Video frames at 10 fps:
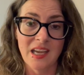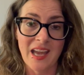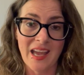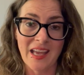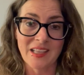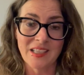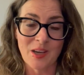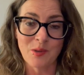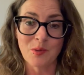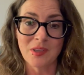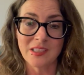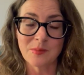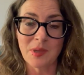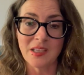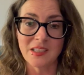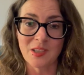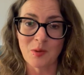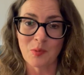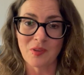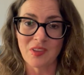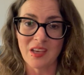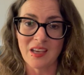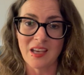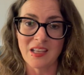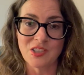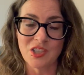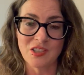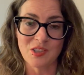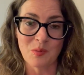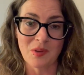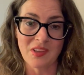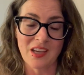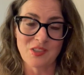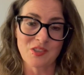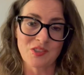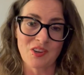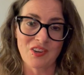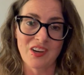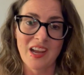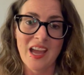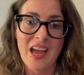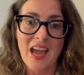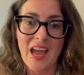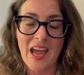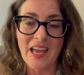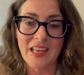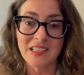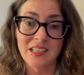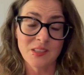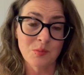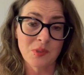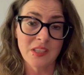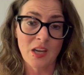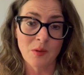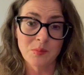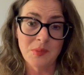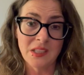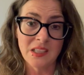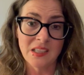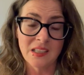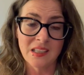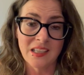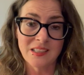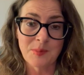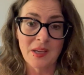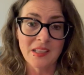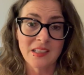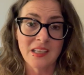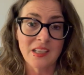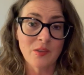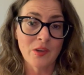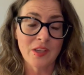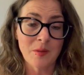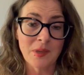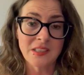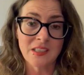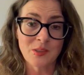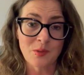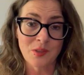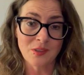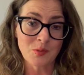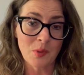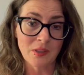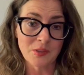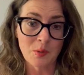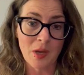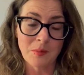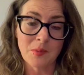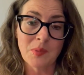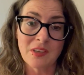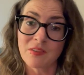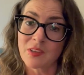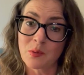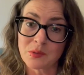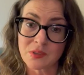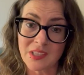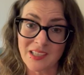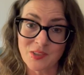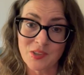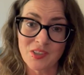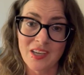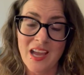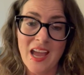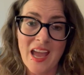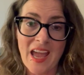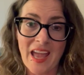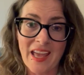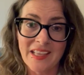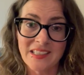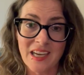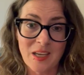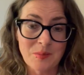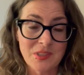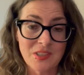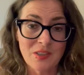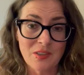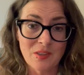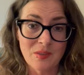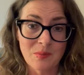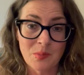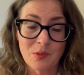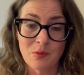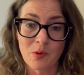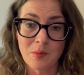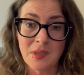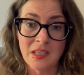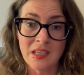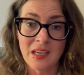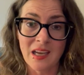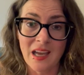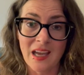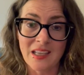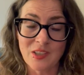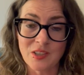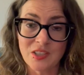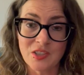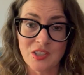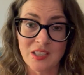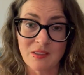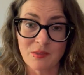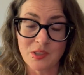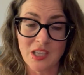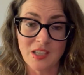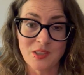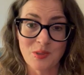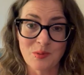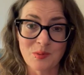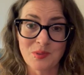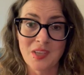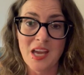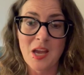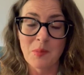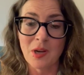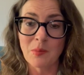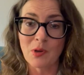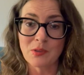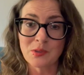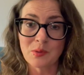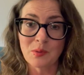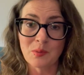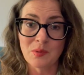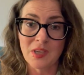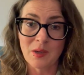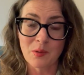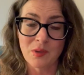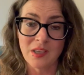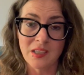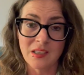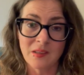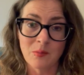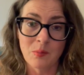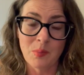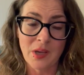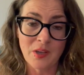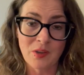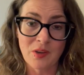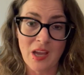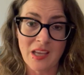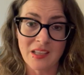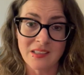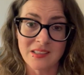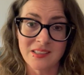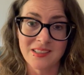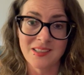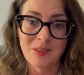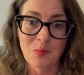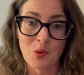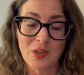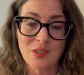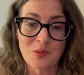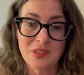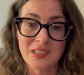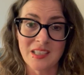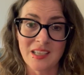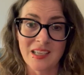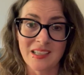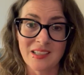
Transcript: and how you can expand it and where the and changing where the edges are. And it's really helped me expand and elongate my dance career as well. So I'm a bit of an older dancer and I'm still performing and auditioning for tattoos, but I'm also now creating better and more interesting